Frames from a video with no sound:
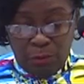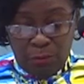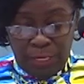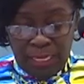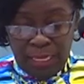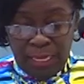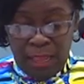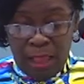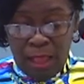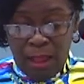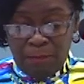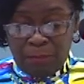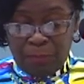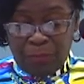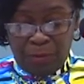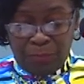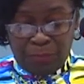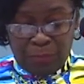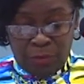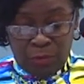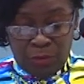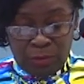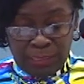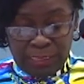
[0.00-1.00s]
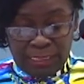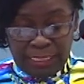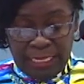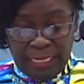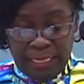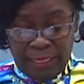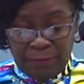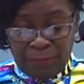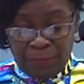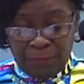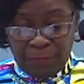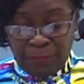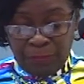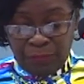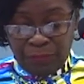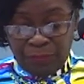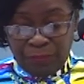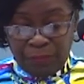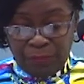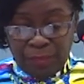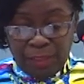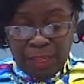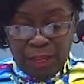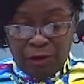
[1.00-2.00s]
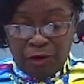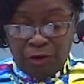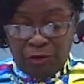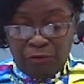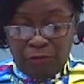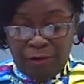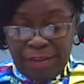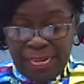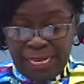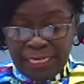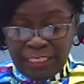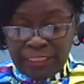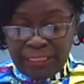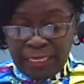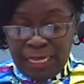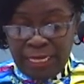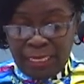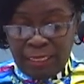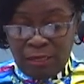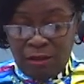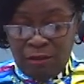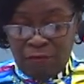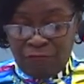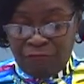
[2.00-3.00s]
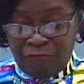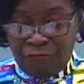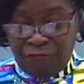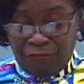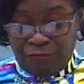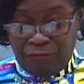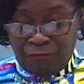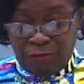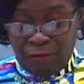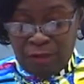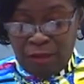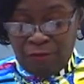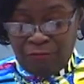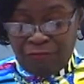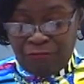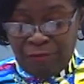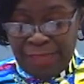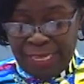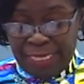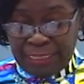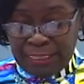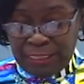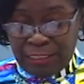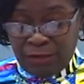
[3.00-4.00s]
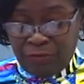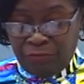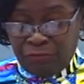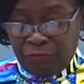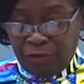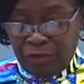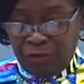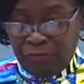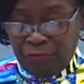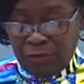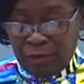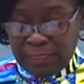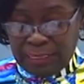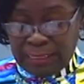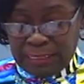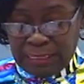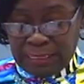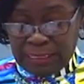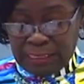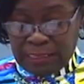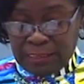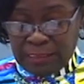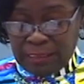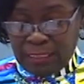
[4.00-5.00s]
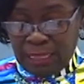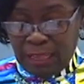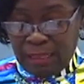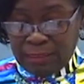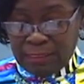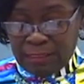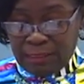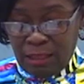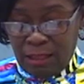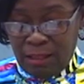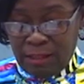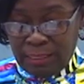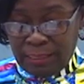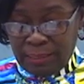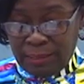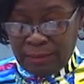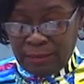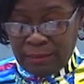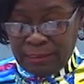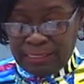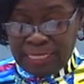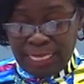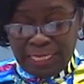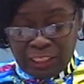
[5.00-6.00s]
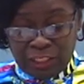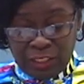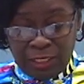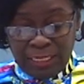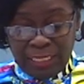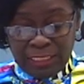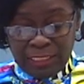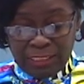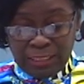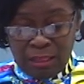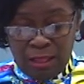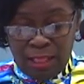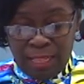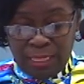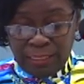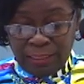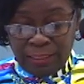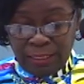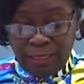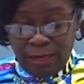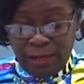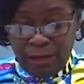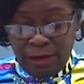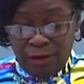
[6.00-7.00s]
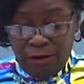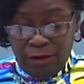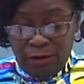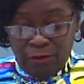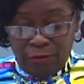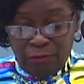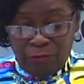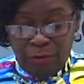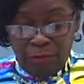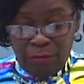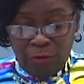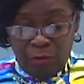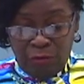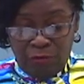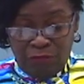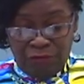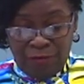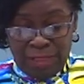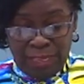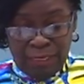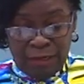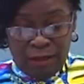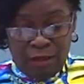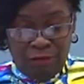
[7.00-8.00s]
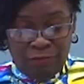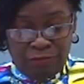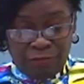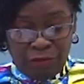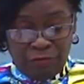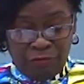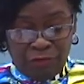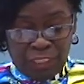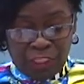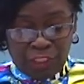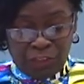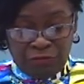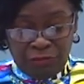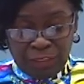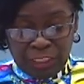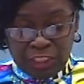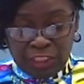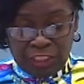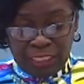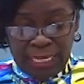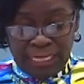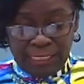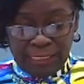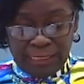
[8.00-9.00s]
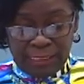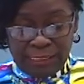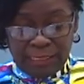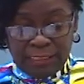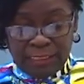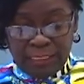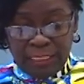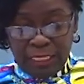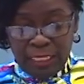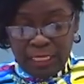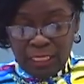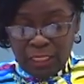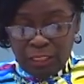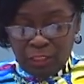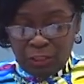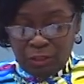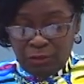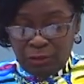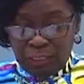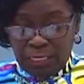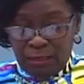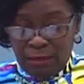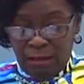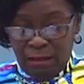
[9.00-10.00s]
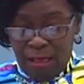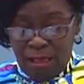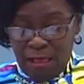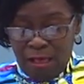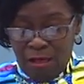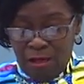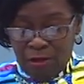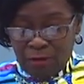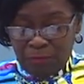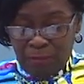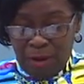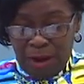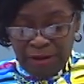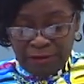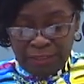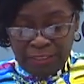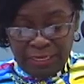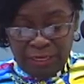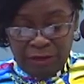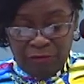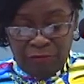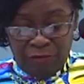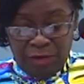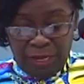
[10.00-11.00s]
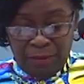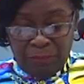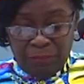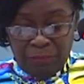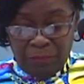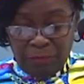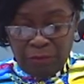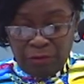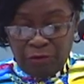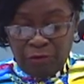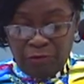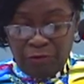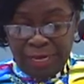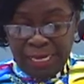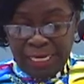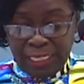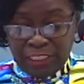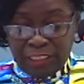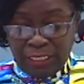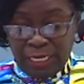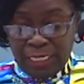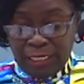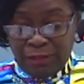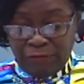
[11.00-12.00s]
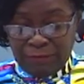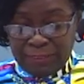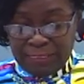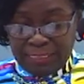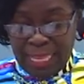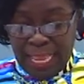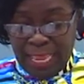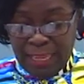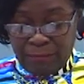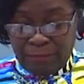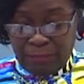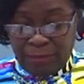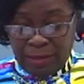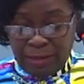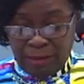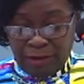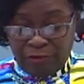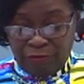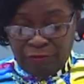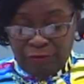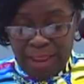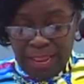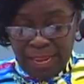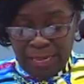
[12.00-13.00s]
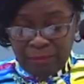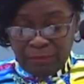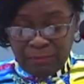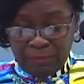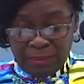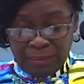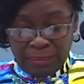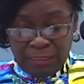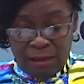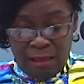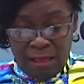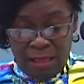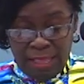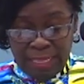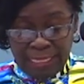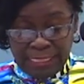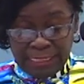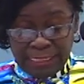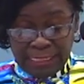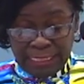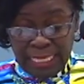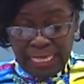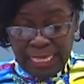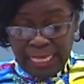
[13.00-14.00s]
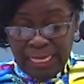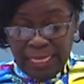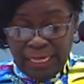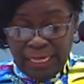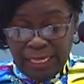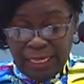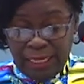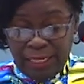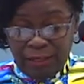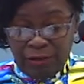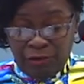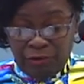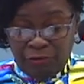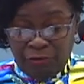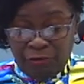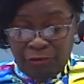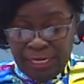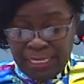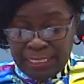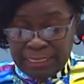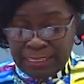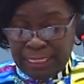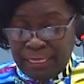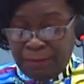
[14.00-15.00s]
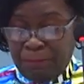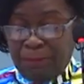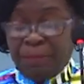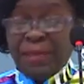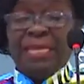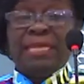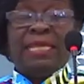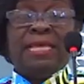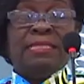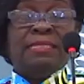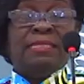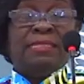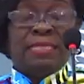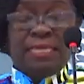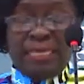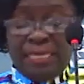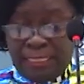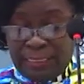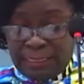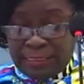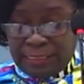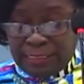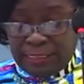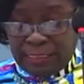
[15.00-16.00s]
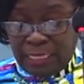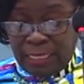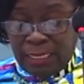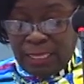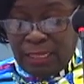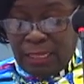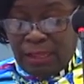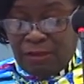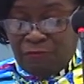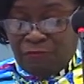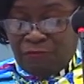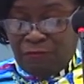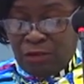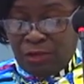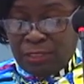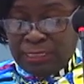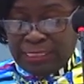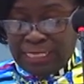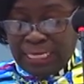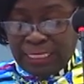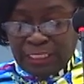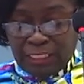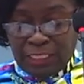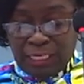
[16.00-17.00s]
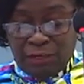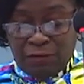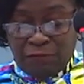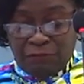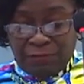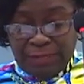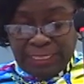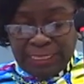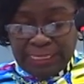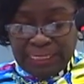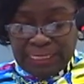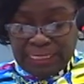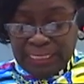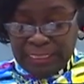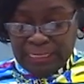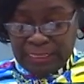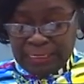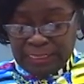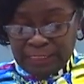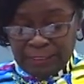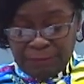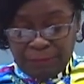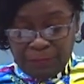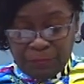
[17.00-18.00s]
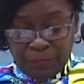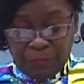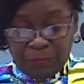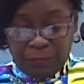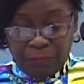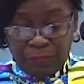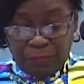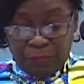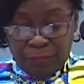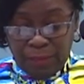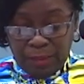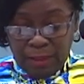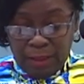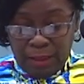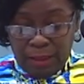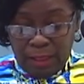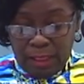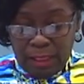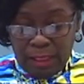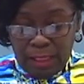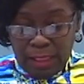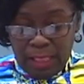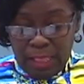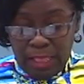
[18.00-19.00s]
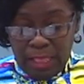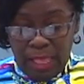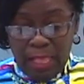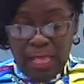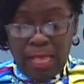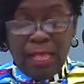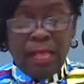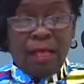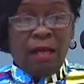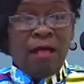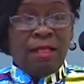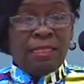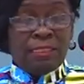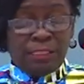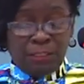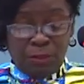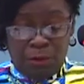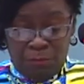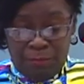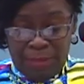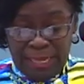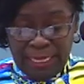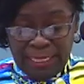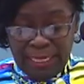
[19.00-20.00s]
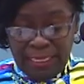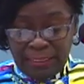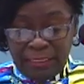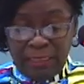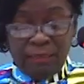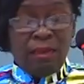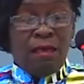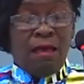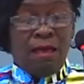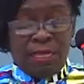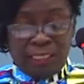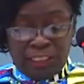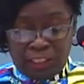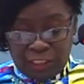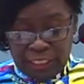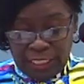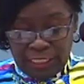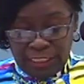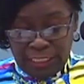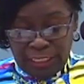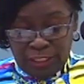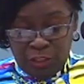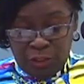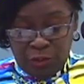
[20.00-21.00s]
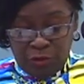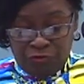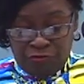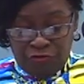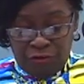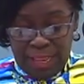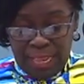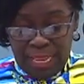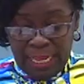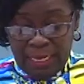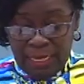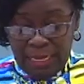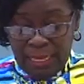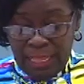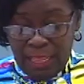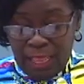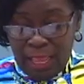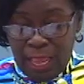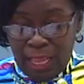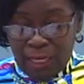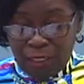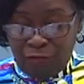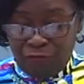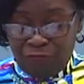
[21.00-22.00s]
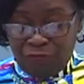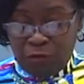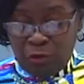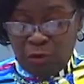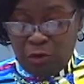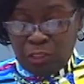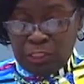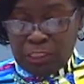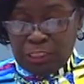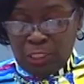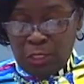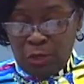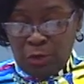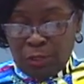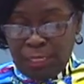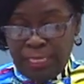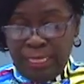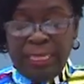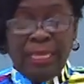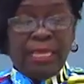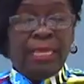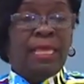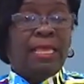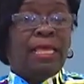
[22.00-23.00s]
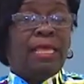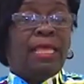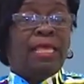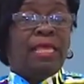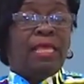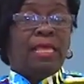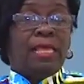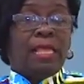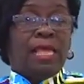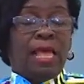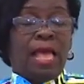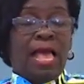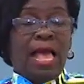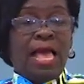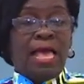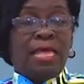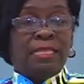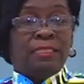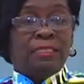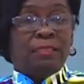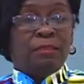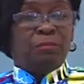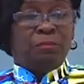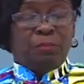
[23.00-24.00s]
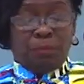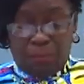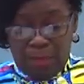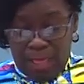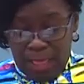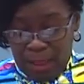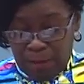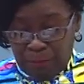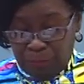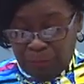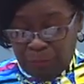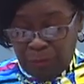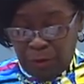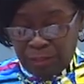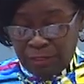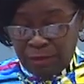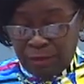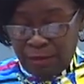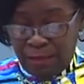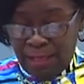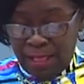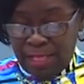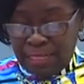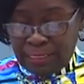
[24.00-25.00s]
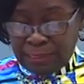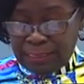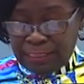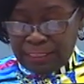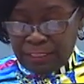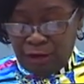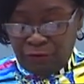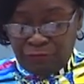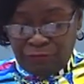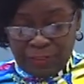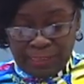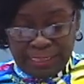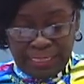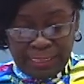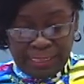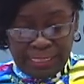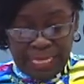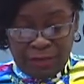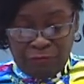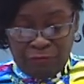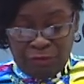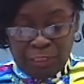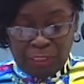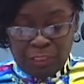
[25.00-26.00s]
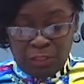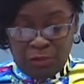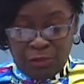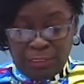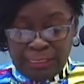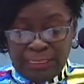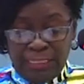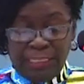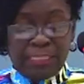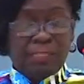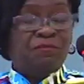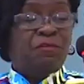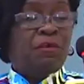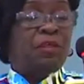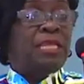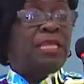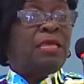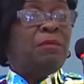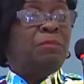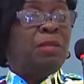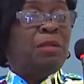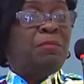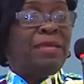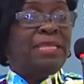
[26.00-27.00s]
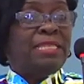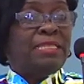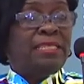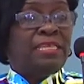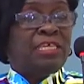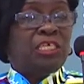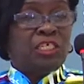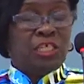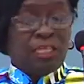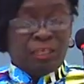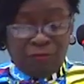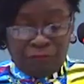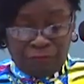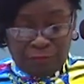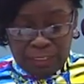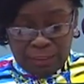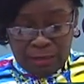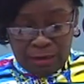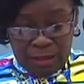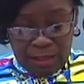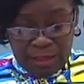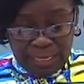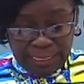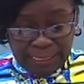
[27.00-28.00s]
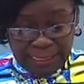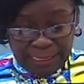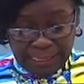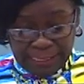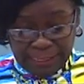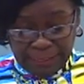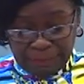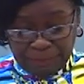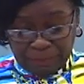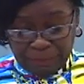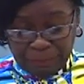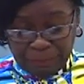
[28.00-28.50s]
We are proposing creation of offense of grievous assault, sexual assault, removal of the restrictions to the law on marital rape, creation of cyber crimes laws, increase in penalties for sexual offenses. Also making the laws gender neutral, and of course looking at protocols, services, and resources for the implementation of the laws.